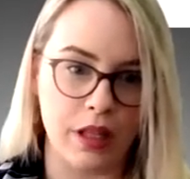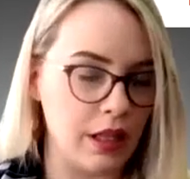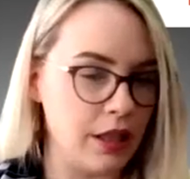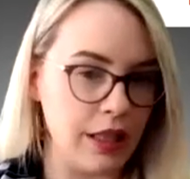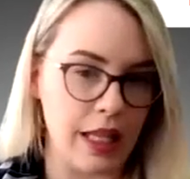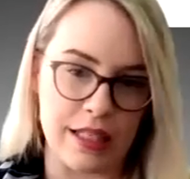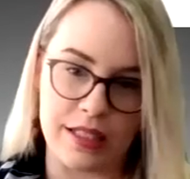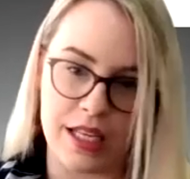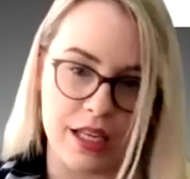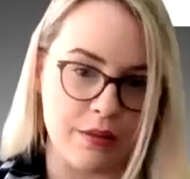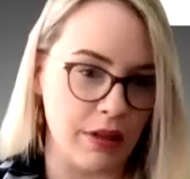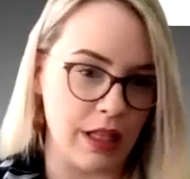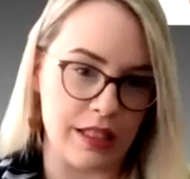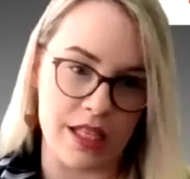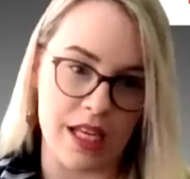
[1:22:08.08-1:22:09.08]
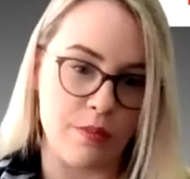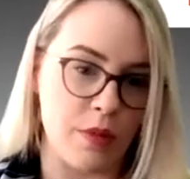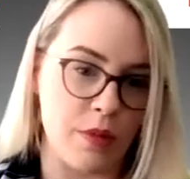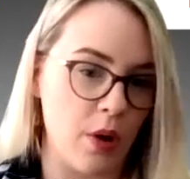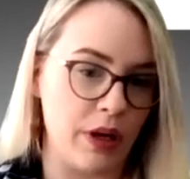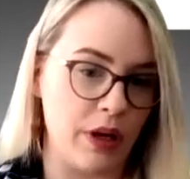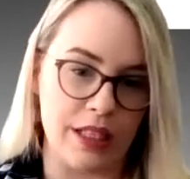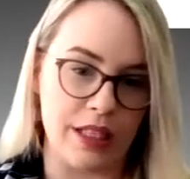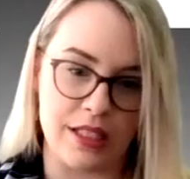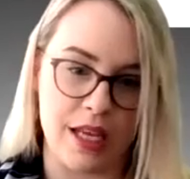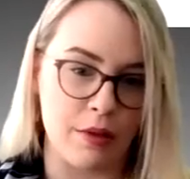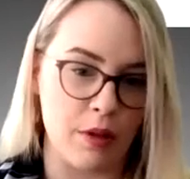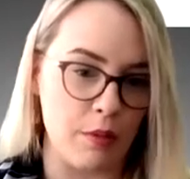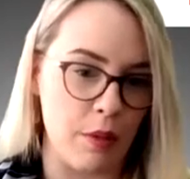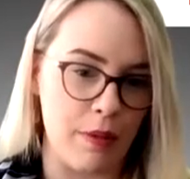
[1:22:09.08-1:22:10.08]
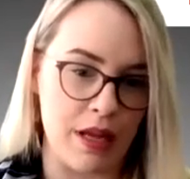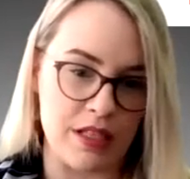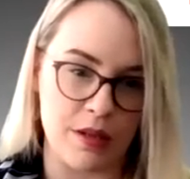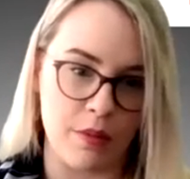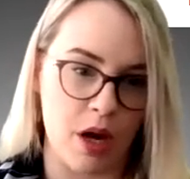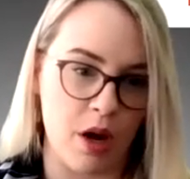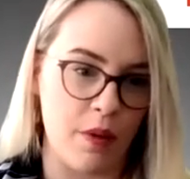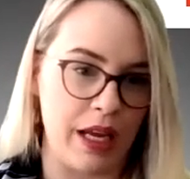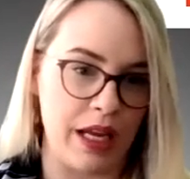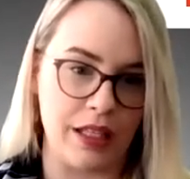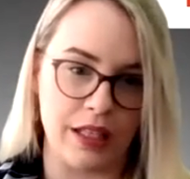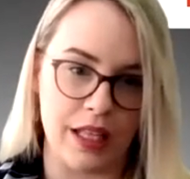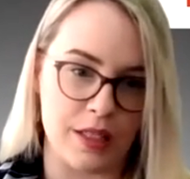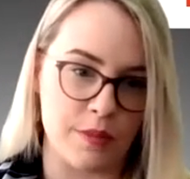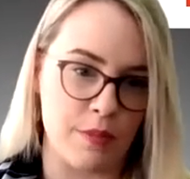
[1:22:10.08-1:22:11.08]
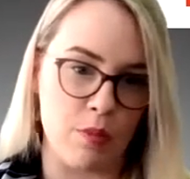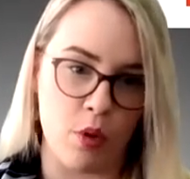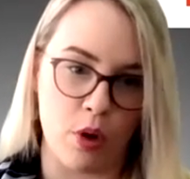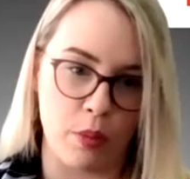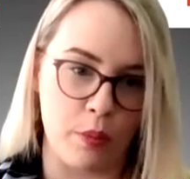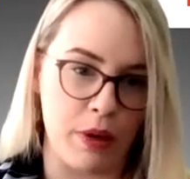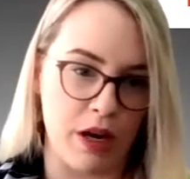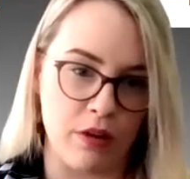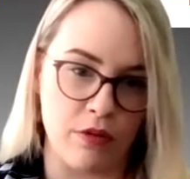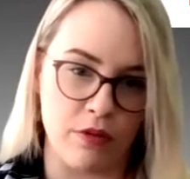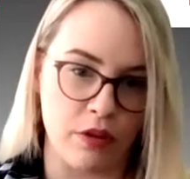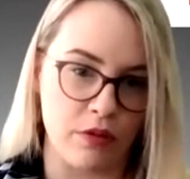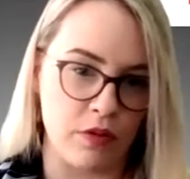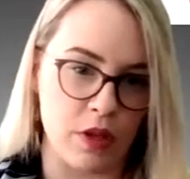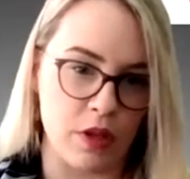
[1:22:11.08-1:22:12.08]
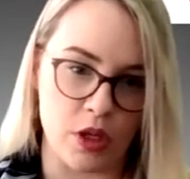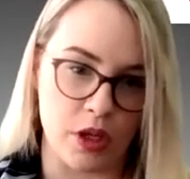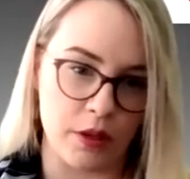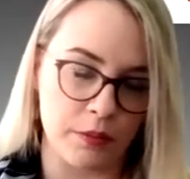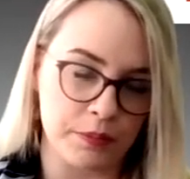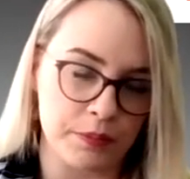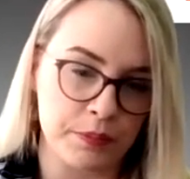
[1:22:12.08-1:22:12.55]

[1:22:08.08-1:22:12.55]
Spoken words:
Let's keep going. Let's keep the momentum going, and let's be more prepared for the future.